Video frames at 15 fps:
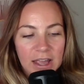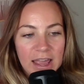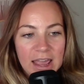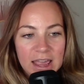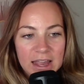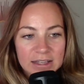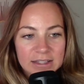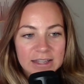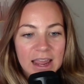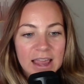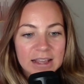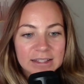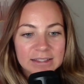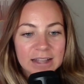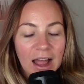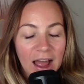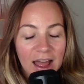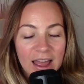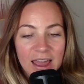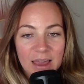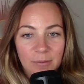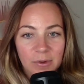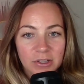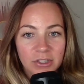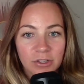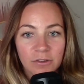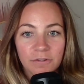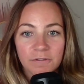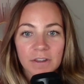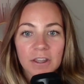It takes time
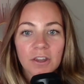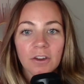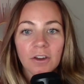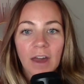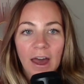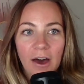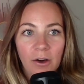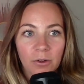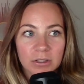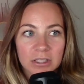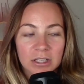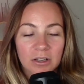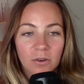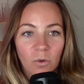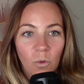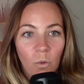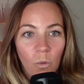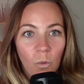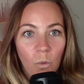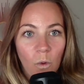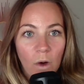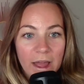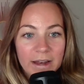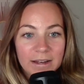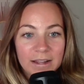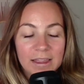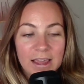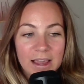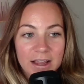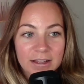to figure out what
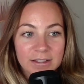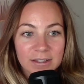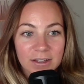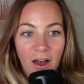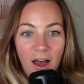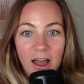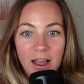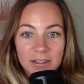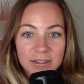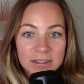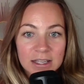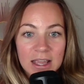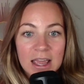things cost